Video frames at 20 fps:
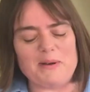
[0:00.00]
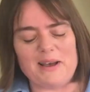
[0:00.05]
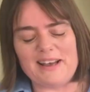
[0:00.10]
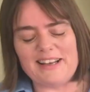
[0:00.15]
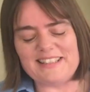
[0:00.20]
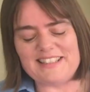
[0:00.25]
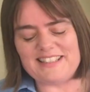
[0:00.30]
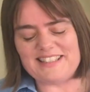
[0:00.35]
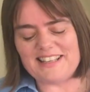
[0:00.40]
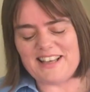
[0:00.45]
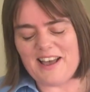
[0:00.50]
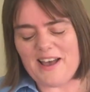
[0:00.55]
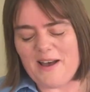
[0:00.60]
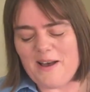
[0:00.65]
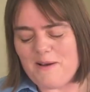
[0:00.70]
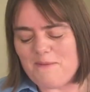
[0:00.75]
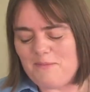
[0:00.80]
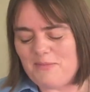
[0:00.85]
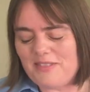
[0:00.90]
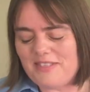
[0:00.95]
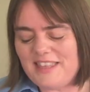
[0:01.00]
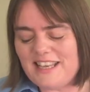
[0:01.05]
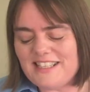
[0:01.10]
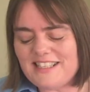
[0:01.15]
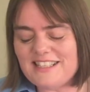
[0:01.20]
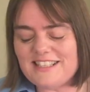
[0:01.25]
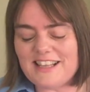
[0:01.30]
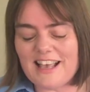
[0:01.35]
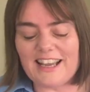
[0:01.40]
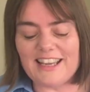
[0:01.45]
But
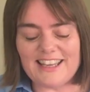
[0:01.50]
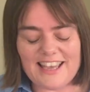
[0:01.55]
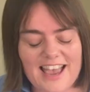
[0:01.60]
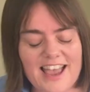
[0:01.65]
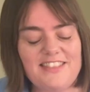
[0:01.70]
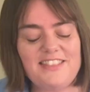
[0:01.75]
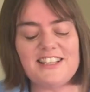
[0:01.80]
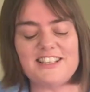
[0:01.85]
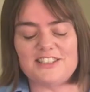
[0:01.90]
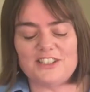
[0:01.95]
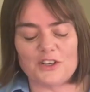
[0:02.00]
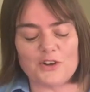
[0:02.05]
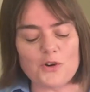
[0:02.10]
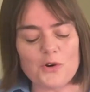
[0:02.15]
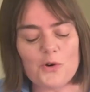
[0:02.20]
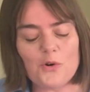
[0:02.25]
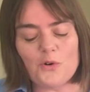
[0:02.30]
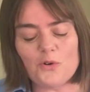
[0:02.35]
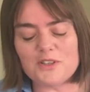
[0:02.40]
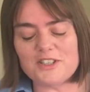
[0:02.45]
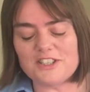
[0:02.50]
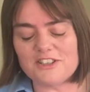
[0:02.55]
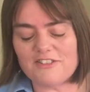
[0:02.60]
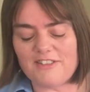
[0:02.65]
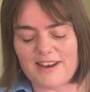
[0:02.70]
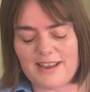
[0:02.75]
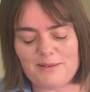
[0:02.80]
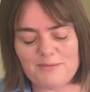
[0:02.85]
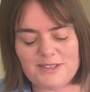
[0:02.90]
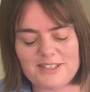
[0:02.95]
this is a core
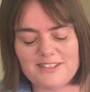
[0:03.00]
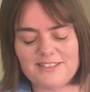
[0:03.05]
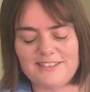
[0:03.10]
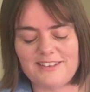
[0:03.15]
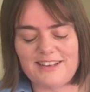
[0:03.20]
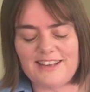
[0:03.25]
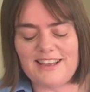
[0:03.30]
script.